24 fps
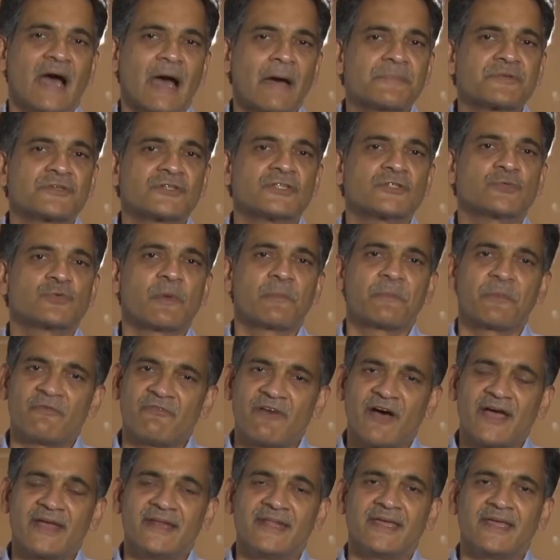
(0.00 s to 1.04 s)
options we're
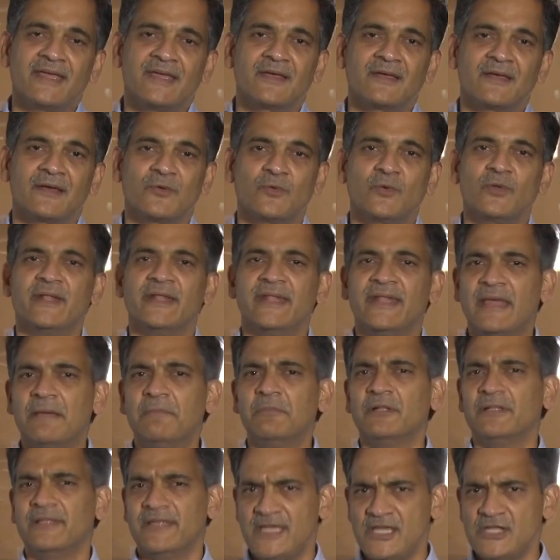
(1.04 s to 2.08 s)
providing will
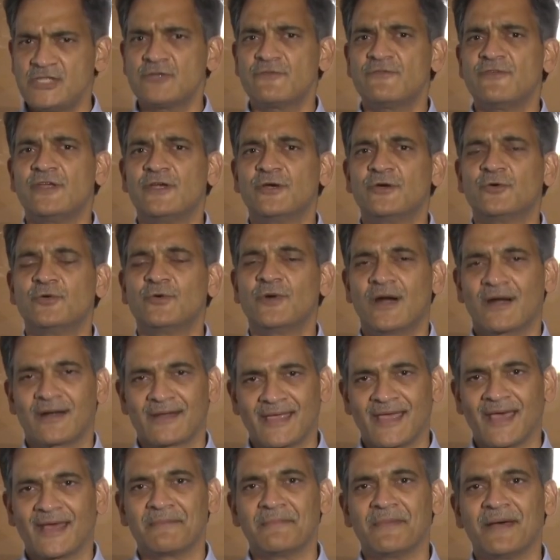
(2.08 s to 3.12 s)
enable each of you, our
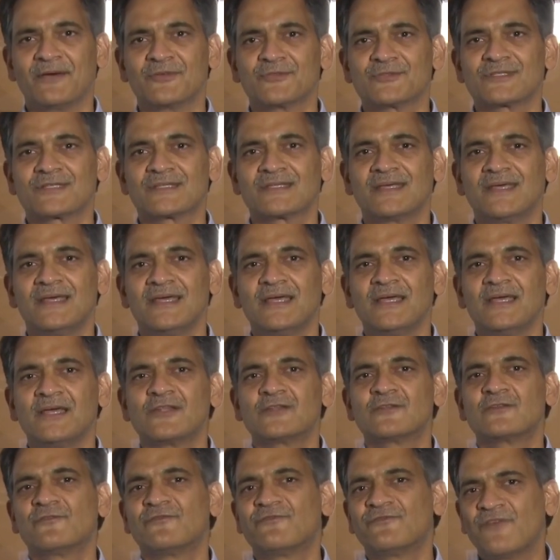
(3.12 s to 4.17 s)
Catamounts,
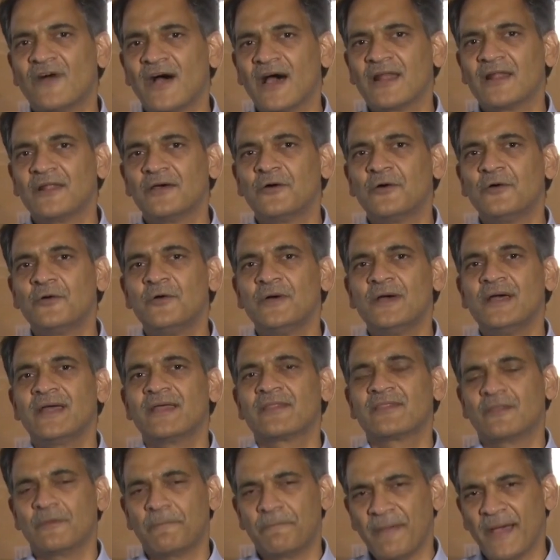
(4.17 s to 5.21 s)
to follow
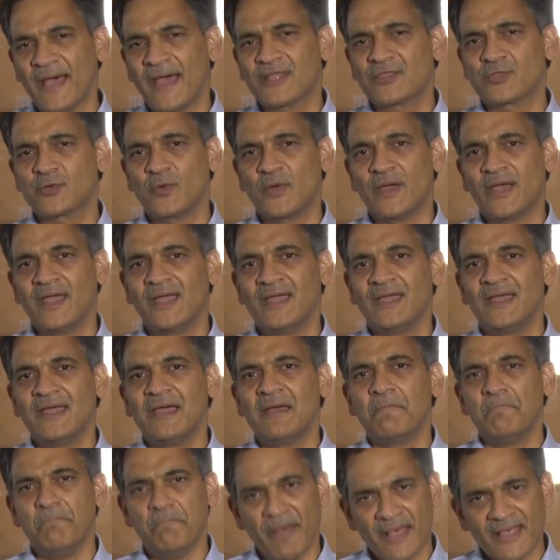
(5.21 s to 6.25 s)
the pathway
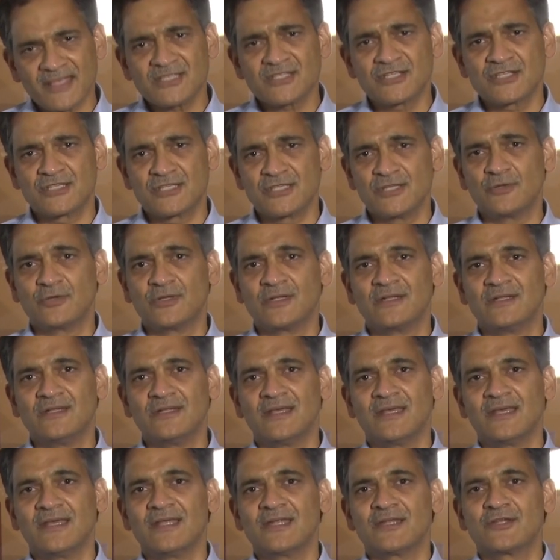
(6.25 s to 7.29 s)
best suited
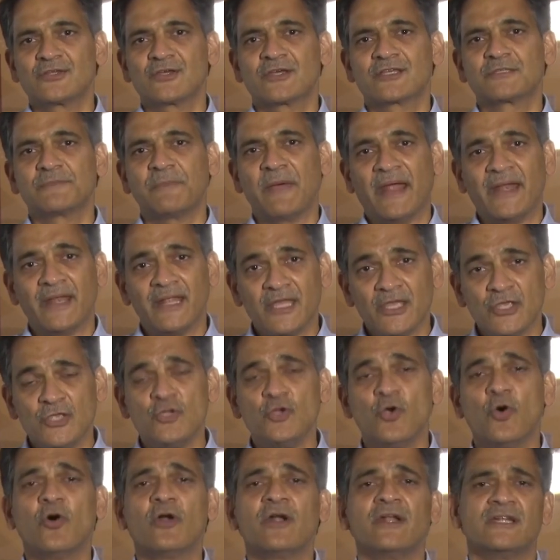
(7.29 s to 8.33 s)
to expanding
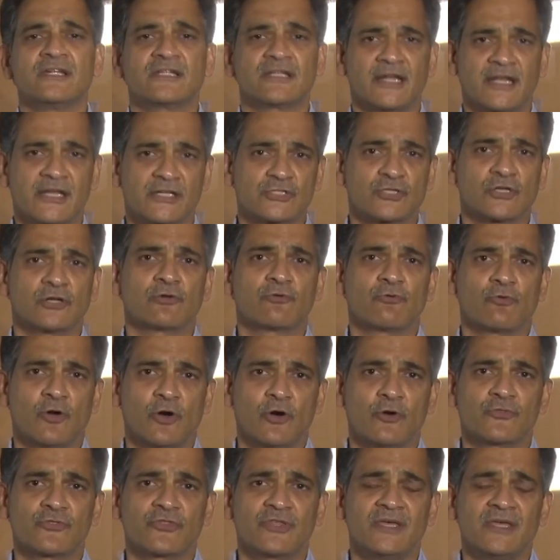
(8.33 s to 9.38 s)
your intellectual
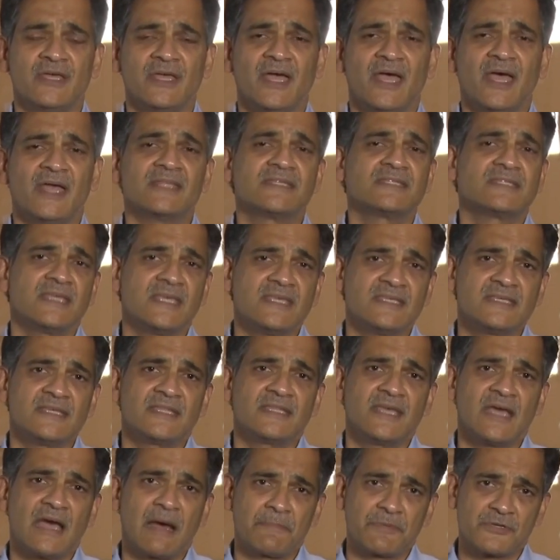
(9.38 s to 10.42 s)
growth and seizing
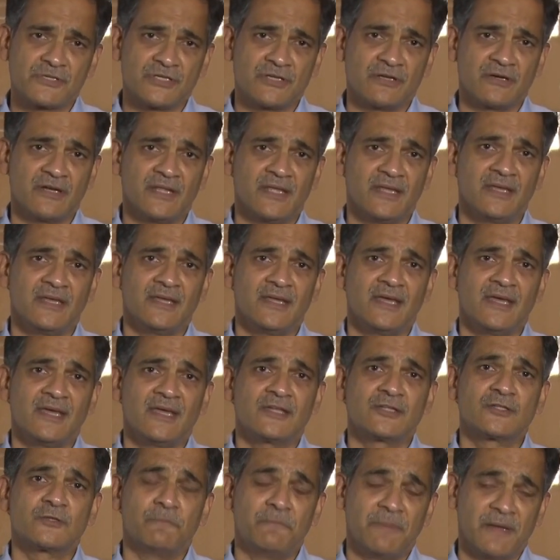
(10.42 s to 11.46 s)
the opportunity
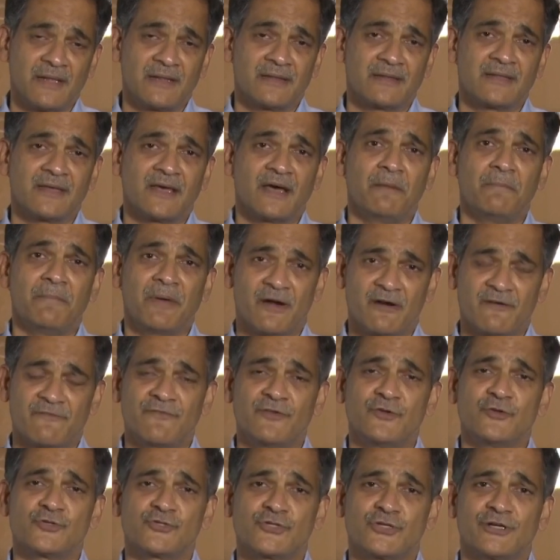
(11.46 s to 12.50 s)
to build a better
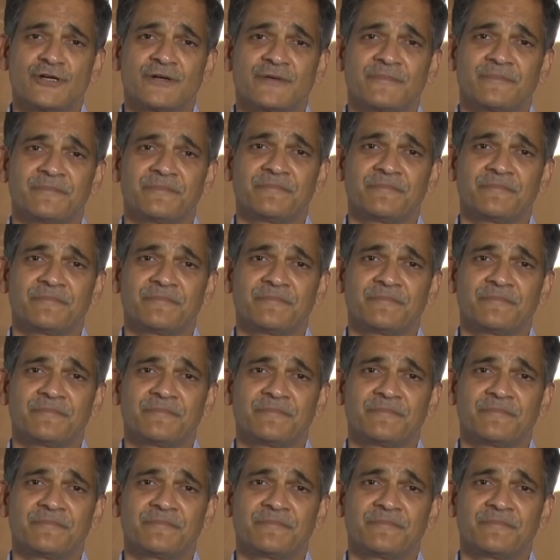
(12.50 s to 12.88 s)
future.